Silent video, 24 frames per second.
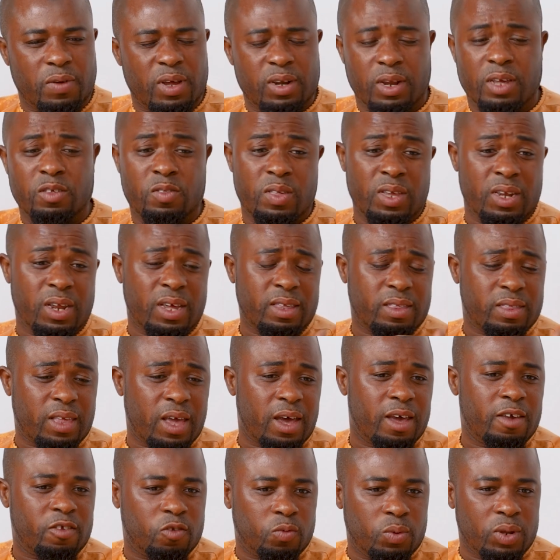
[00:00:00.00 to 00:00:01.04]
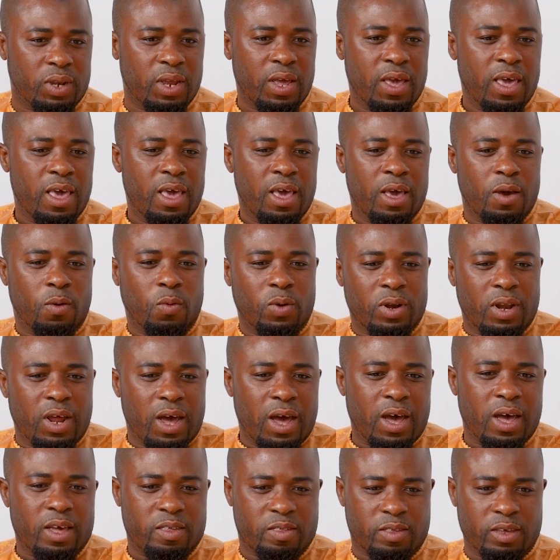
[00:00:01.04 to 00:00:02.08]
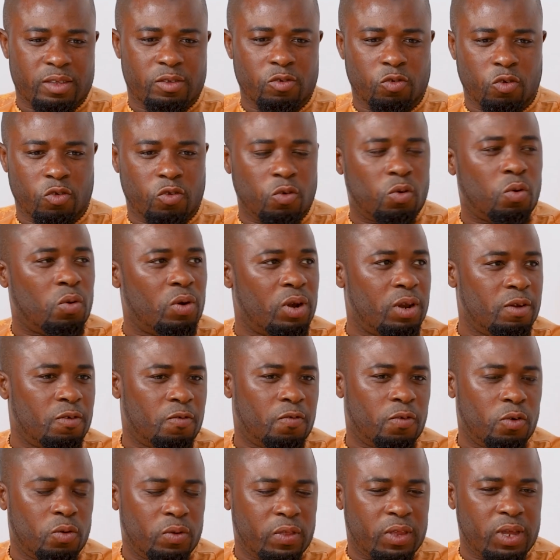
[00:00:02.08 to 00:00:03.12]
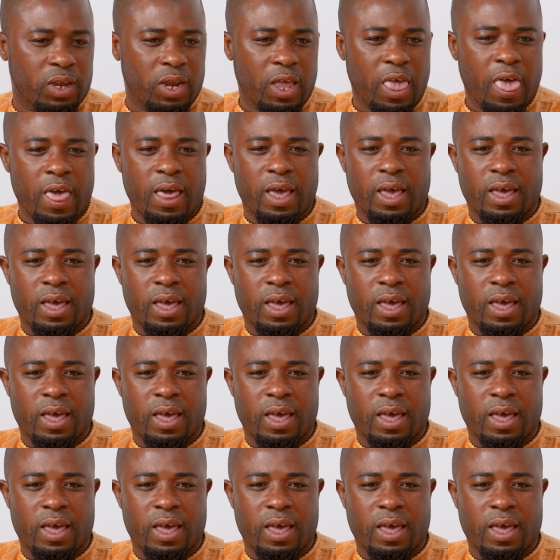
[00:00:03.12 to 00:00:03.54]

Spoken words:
And you see, that ties with what ACET is also calling for, that